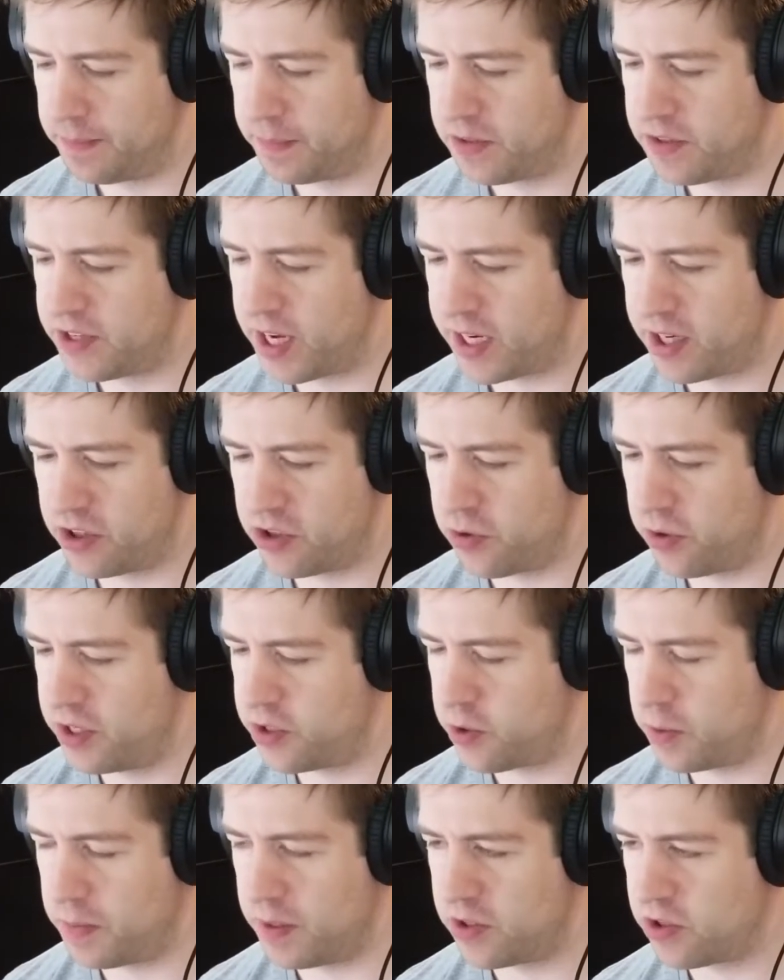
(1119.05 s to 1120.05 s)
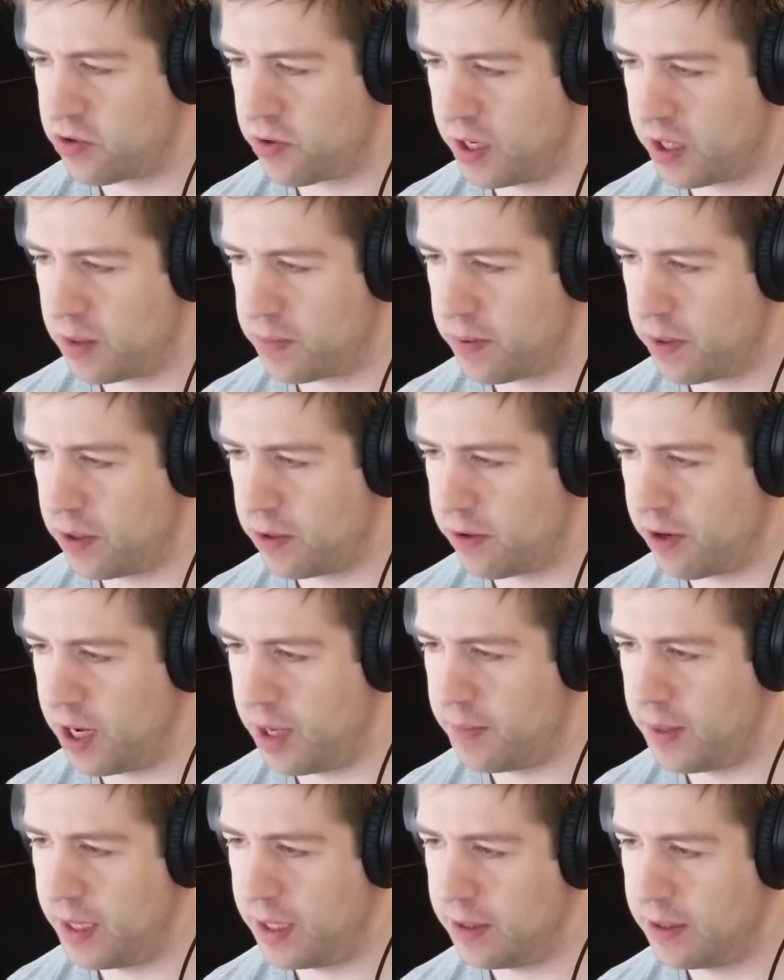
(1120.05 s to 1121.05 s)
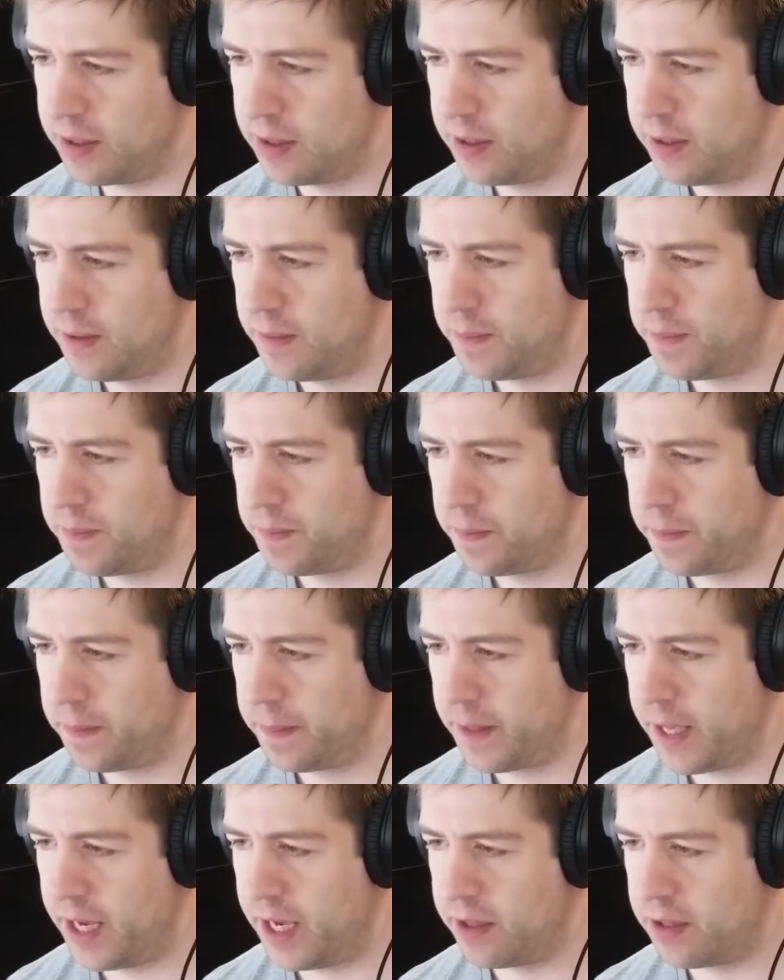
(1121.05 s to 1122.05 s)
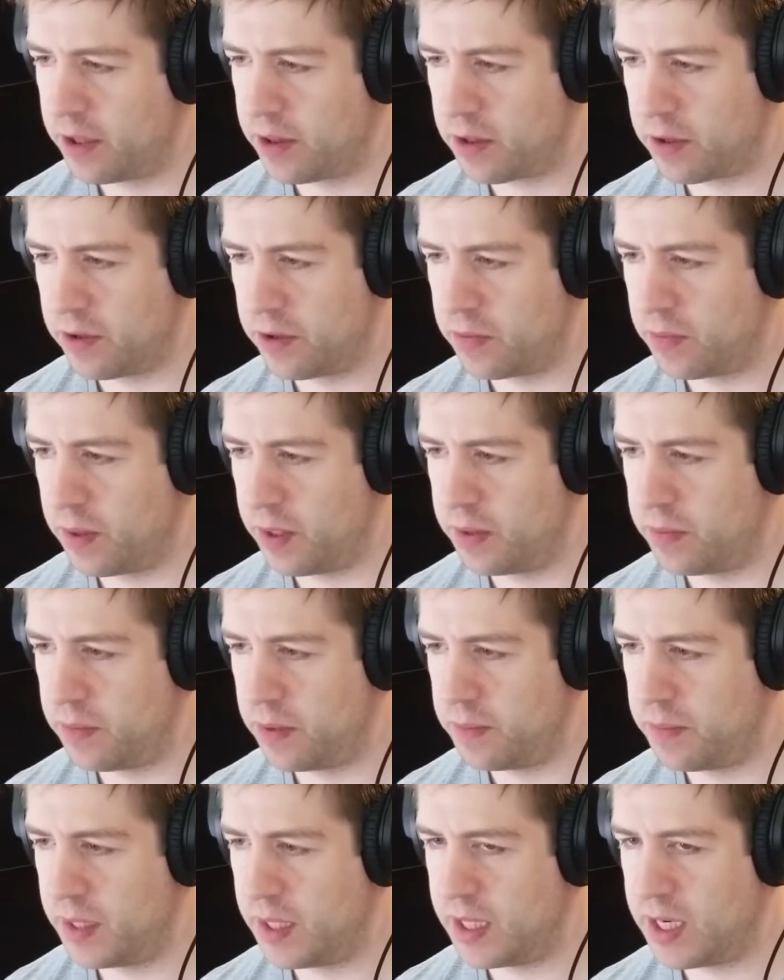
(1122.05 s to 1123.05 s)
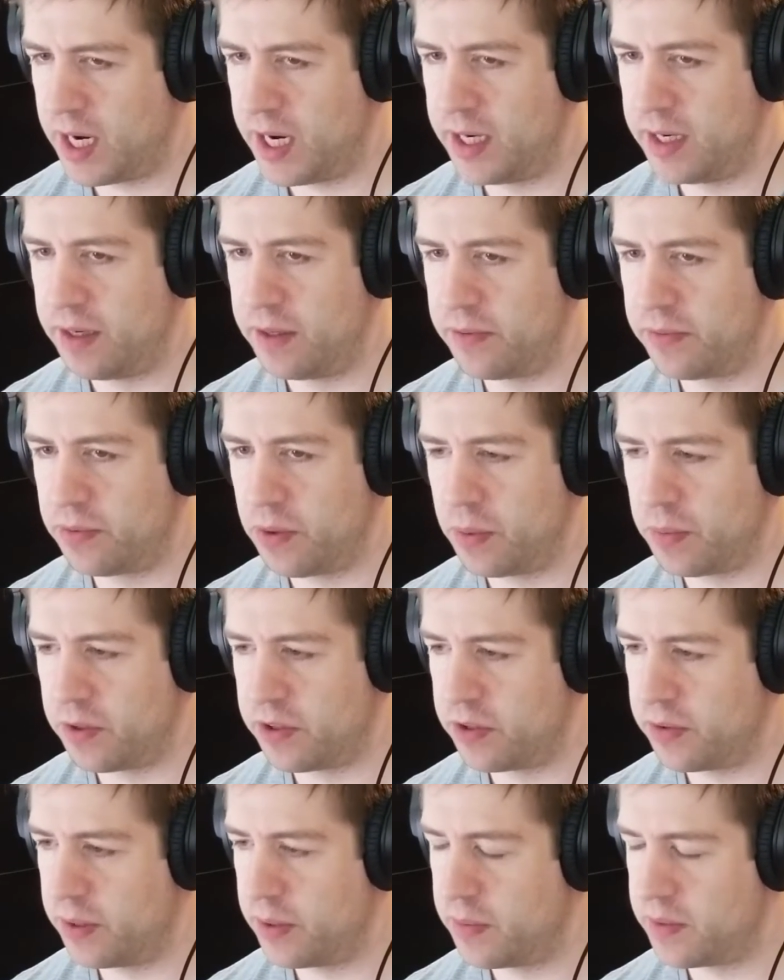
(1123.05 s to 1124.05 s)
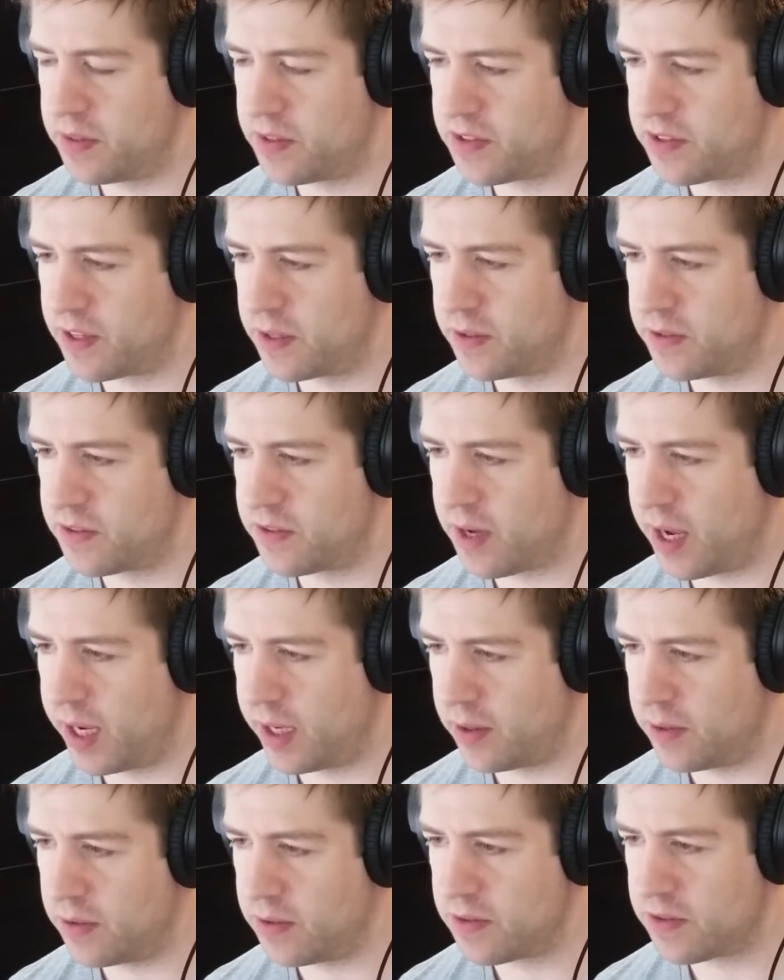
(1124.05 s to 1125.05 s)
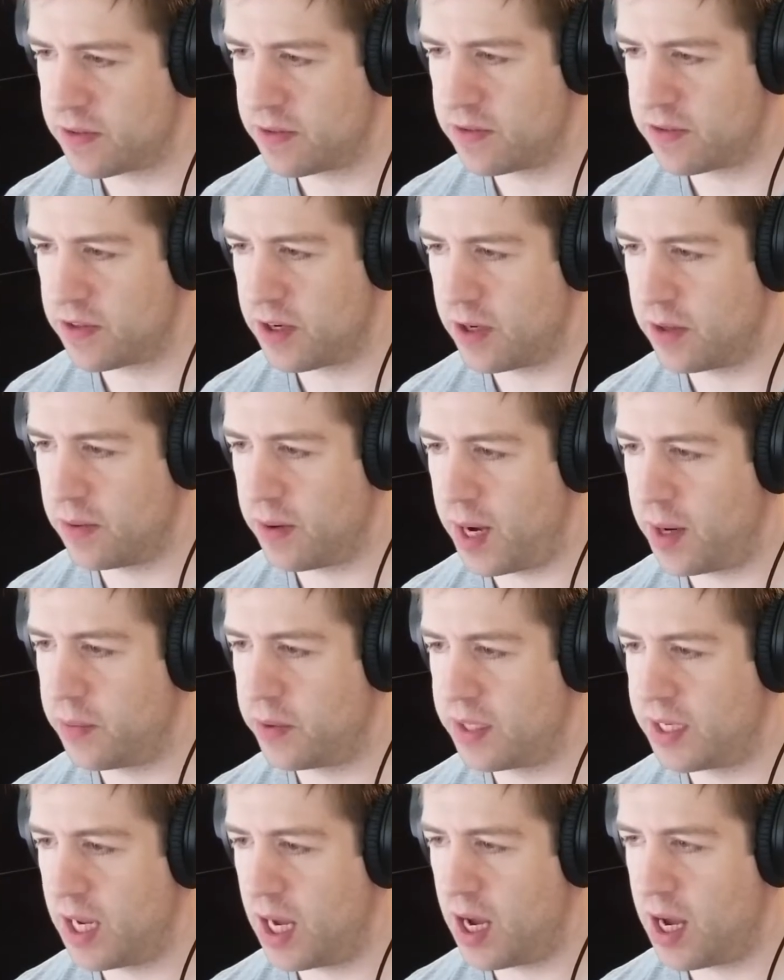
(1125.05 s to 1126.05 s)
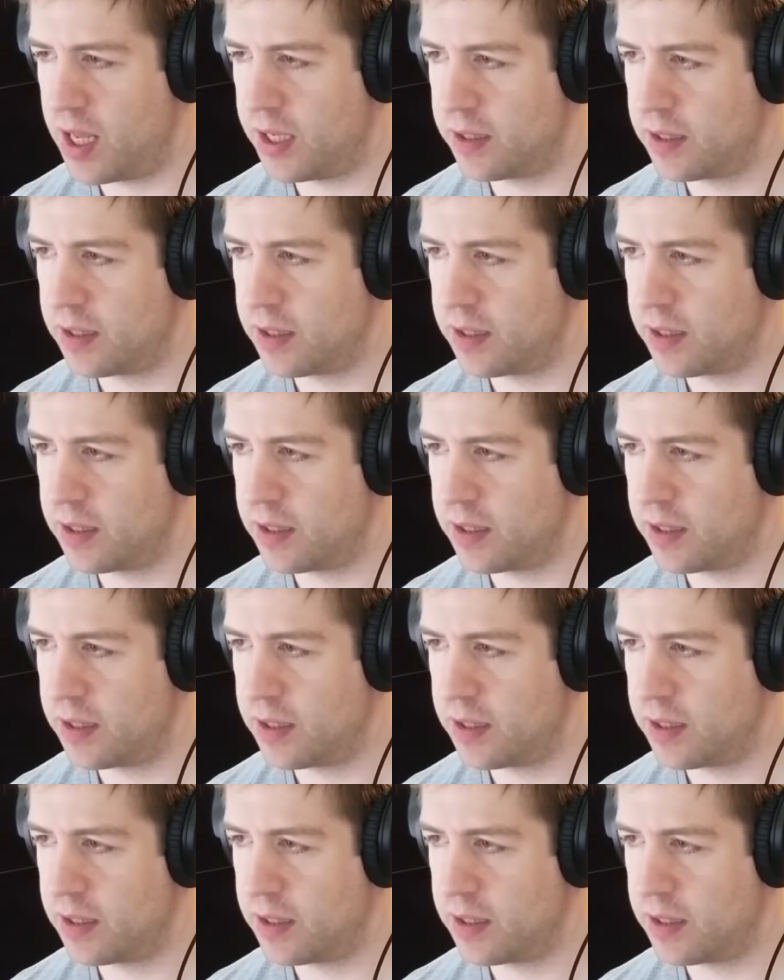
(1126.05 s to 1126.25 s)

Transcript: Second choice would be strength programming, and the third one would be kind of what we're doing with the skills cycles. So I would not